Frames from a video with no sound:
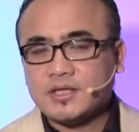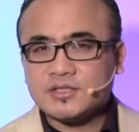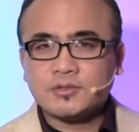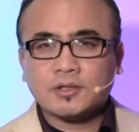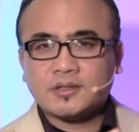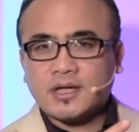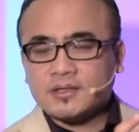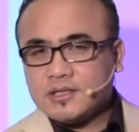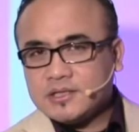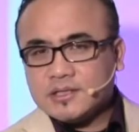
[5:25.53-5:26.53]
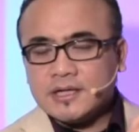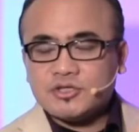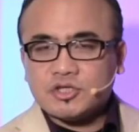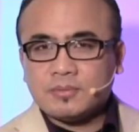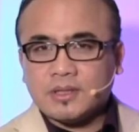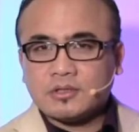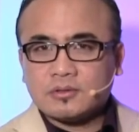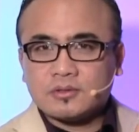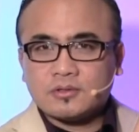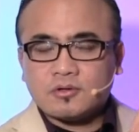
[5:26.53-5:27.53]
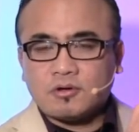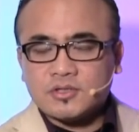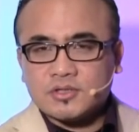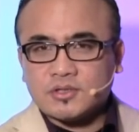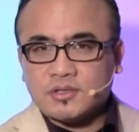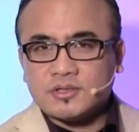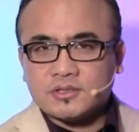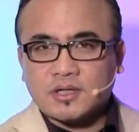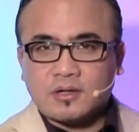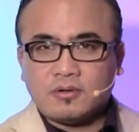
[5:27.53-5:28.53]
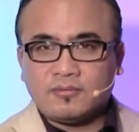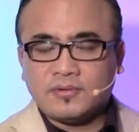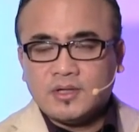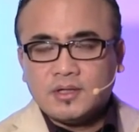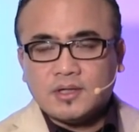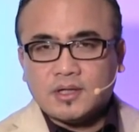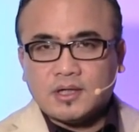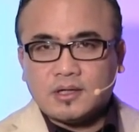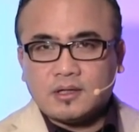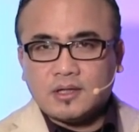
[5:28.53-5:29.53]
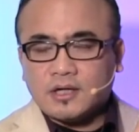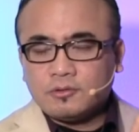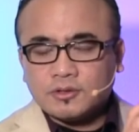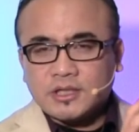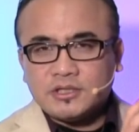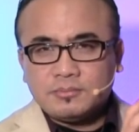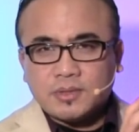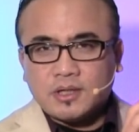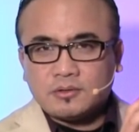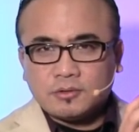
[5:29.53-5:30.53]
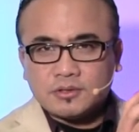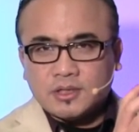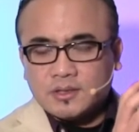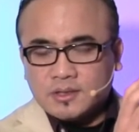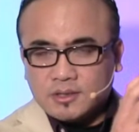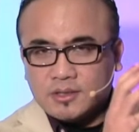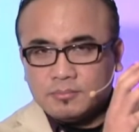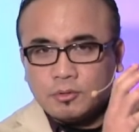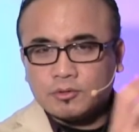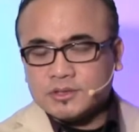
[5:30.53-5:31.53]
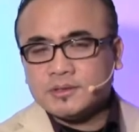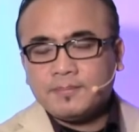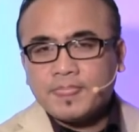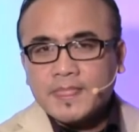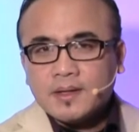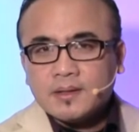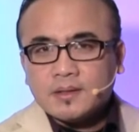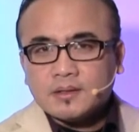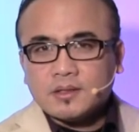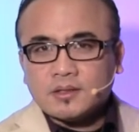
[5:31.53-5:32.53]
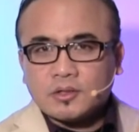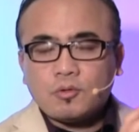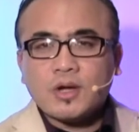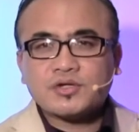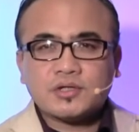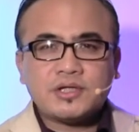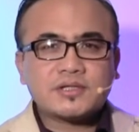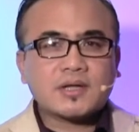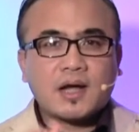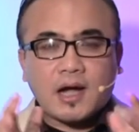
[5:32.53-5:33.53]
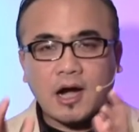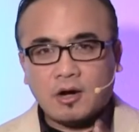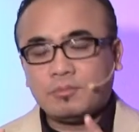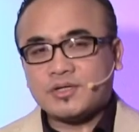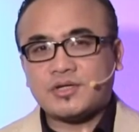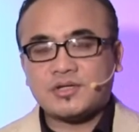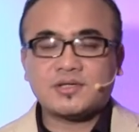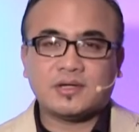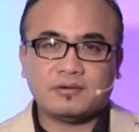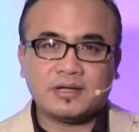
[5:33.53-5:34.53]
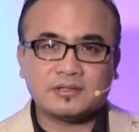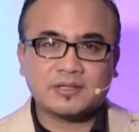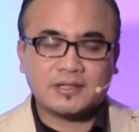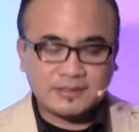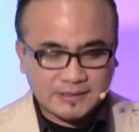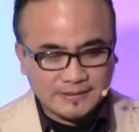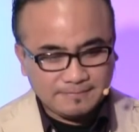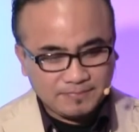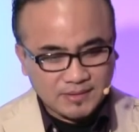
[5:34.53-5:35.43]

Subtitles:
It's not that these legitimate concerns are of are not important. The question is, how much is your anxiety?